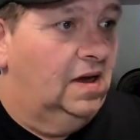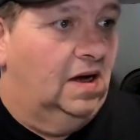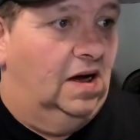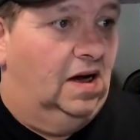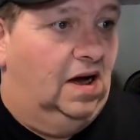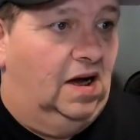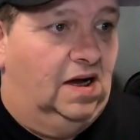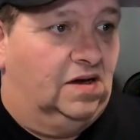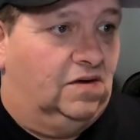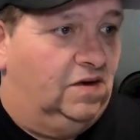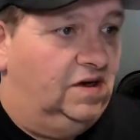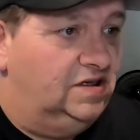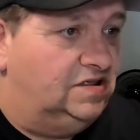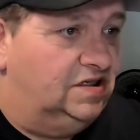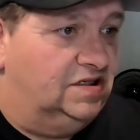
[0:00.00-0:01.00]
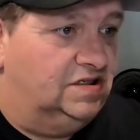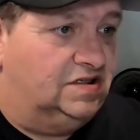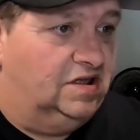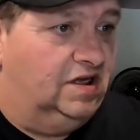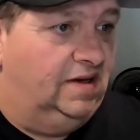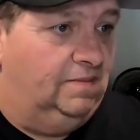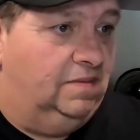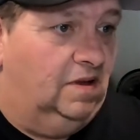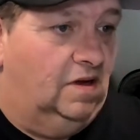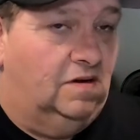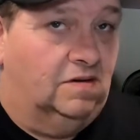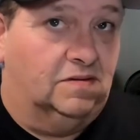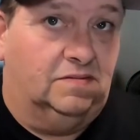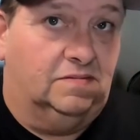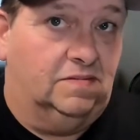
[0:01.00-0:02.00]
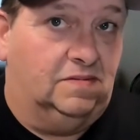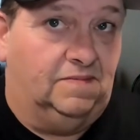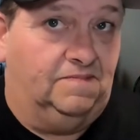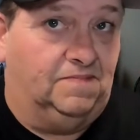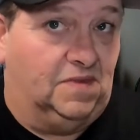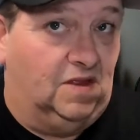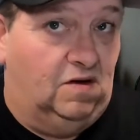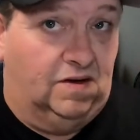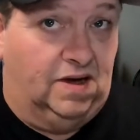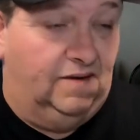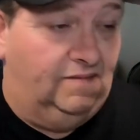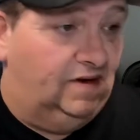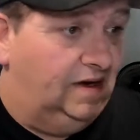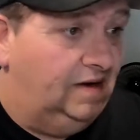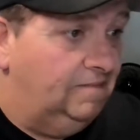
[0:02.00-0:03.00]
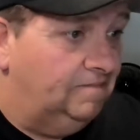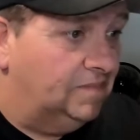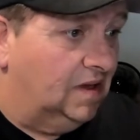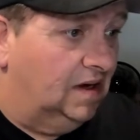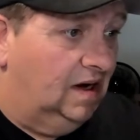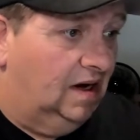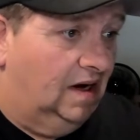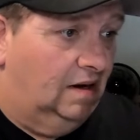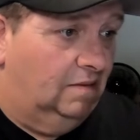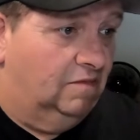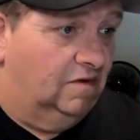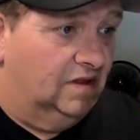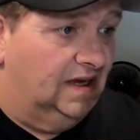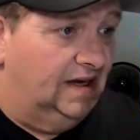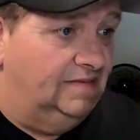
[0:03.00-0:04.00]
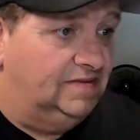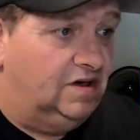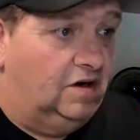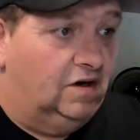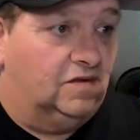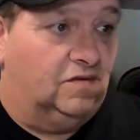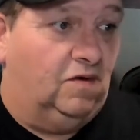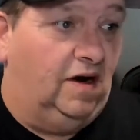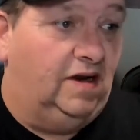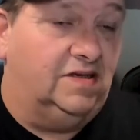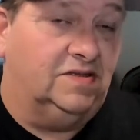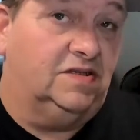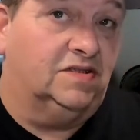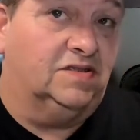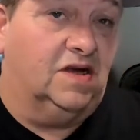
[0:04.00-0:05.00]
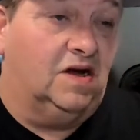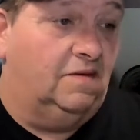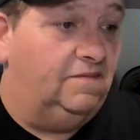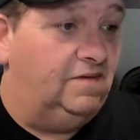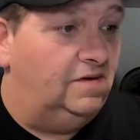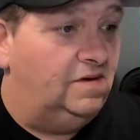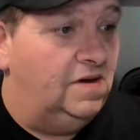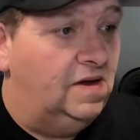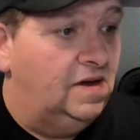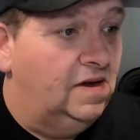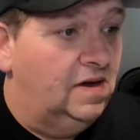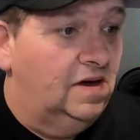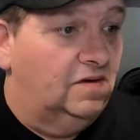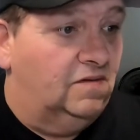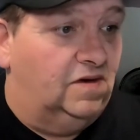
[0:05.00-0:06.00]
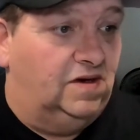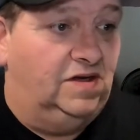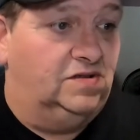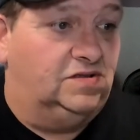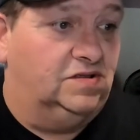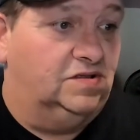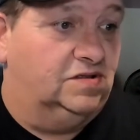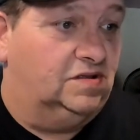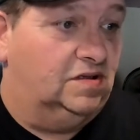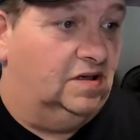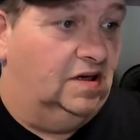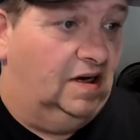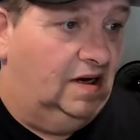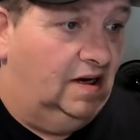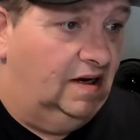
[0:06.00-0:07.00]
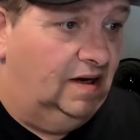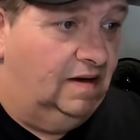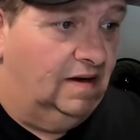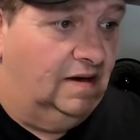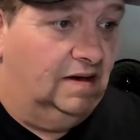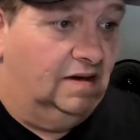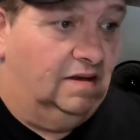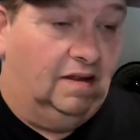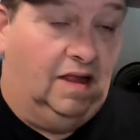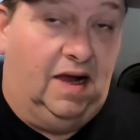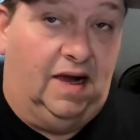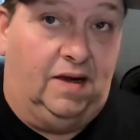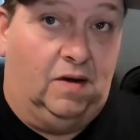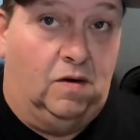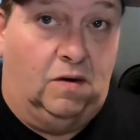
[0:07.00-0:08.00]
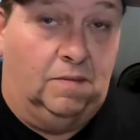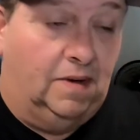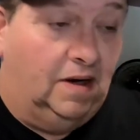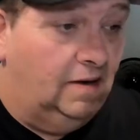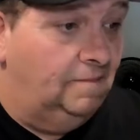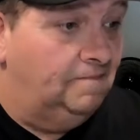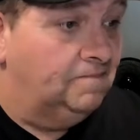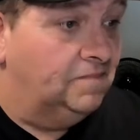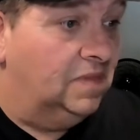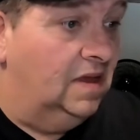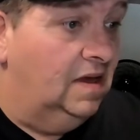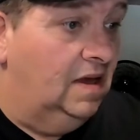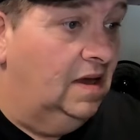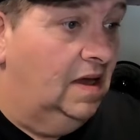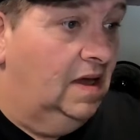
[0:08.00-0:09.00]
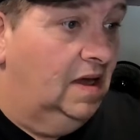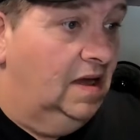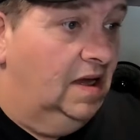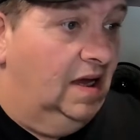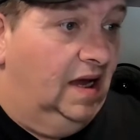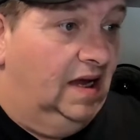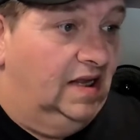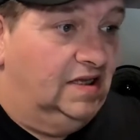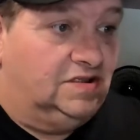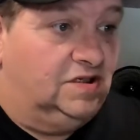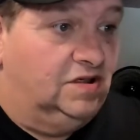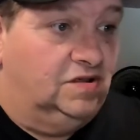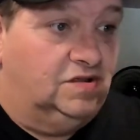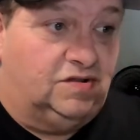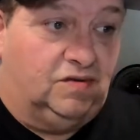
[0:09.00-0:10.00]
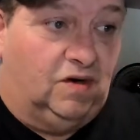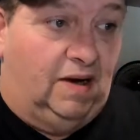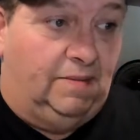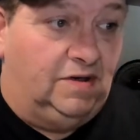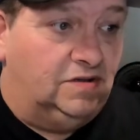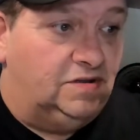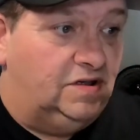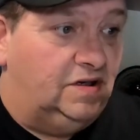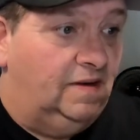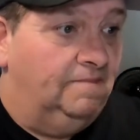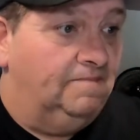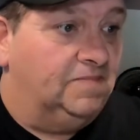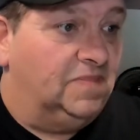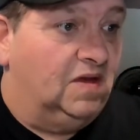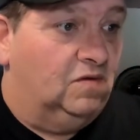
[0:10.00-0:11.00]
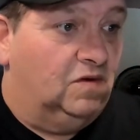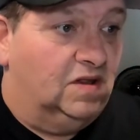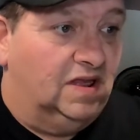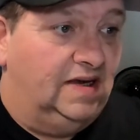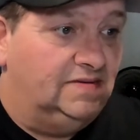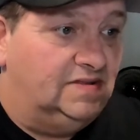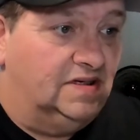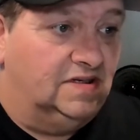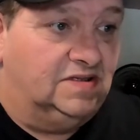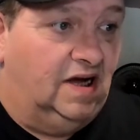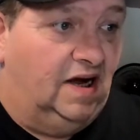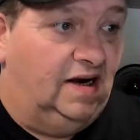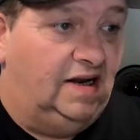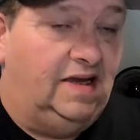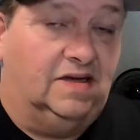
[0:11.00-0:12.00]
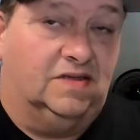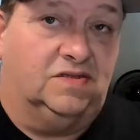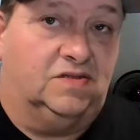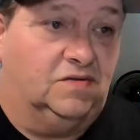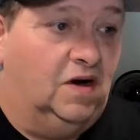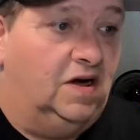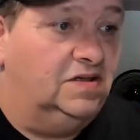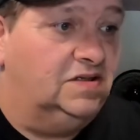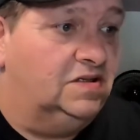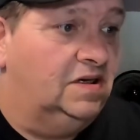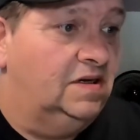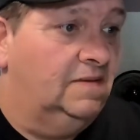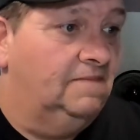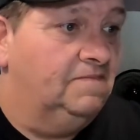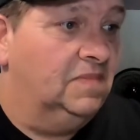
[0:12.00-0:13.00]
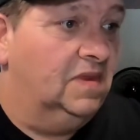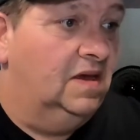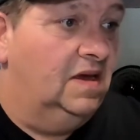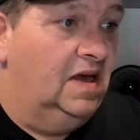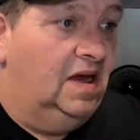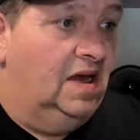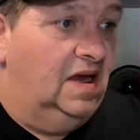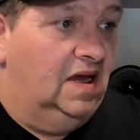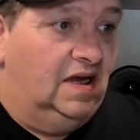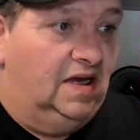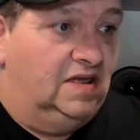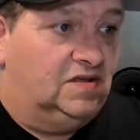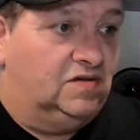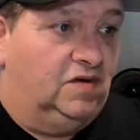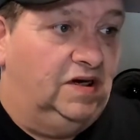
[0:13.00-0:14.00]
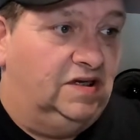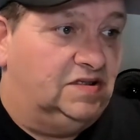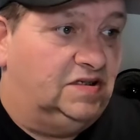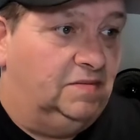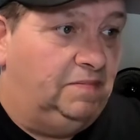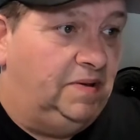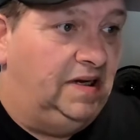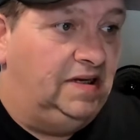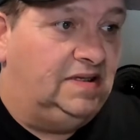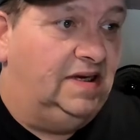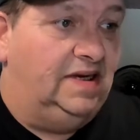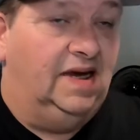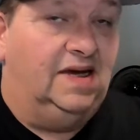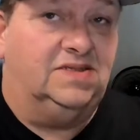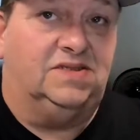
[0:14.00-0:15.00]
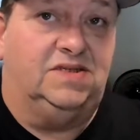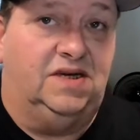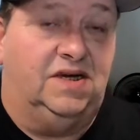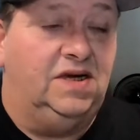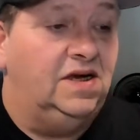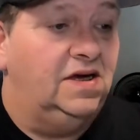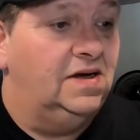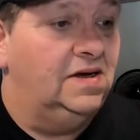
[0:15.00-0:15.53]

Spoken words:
Increases sleep longevity, relieves arthritis discomfort, reduces glaucoma, and it soothes tremors, relieves anxiety and stress. It treats PTSD.